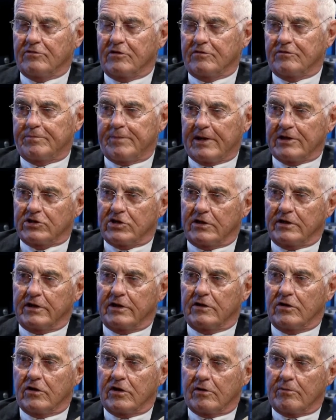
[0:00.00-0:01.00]
especially
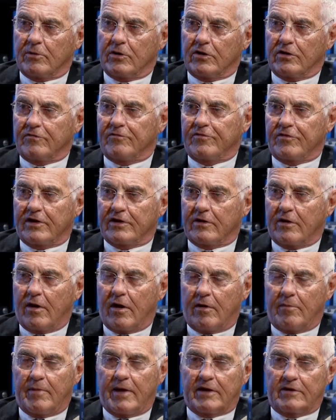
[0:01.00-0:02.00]
in automotive
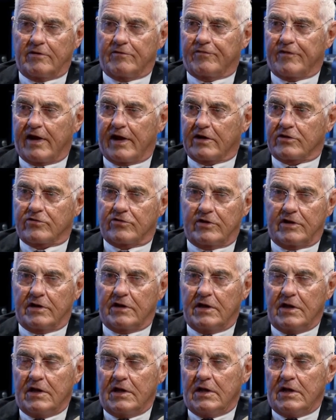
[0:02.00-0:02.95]
manufacturing,